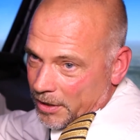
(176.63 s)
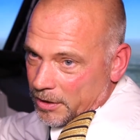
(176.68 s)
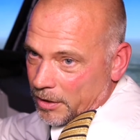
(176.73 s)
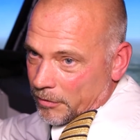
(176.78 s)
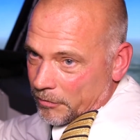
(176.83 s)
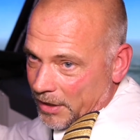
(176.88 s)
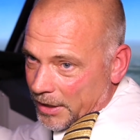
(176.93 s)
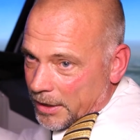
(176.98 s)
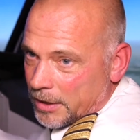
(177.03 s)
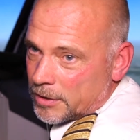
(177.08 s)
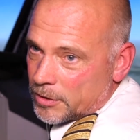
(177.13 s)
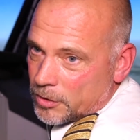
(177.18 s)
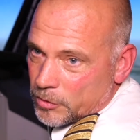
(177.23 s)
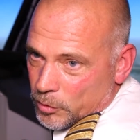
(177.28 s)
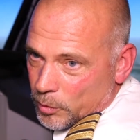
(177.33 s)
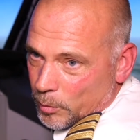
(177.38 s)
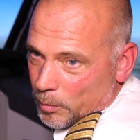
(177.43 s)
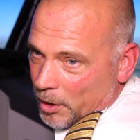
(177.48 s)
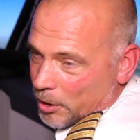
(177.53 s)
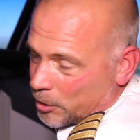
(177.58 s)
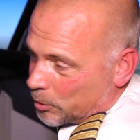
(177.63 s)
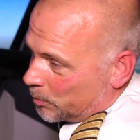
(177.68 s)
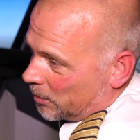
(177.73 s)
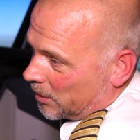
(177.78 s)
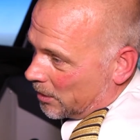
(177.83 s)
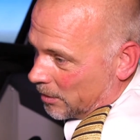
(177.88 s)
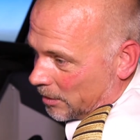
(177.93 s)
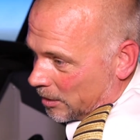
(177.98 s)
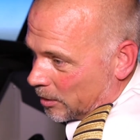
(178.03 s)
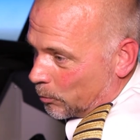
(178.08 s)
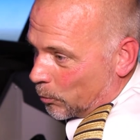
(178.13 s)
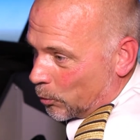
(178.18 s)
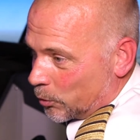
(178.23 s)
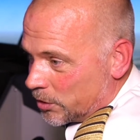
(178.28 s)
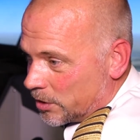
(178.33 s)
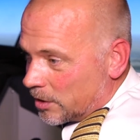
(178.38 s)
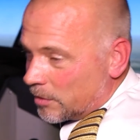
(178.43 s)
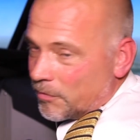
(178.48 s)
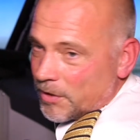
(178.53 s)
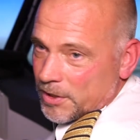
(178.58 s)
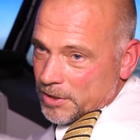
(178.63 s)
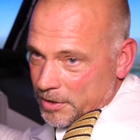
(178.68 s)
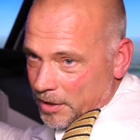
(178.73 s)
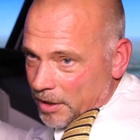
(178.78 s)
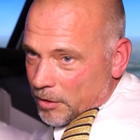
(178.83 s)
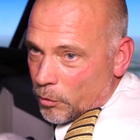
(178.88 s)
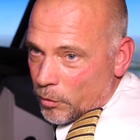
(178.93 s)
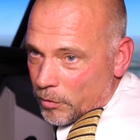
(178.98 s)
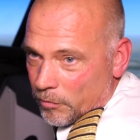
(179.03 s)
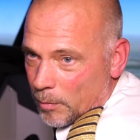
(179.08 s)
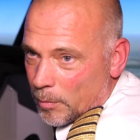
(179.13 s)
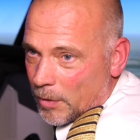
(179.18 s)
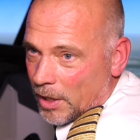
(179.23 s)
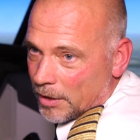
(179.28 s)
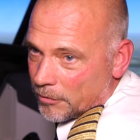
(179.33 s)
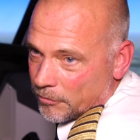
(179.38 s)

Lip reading: and the terrain takes longer to become more mountainous,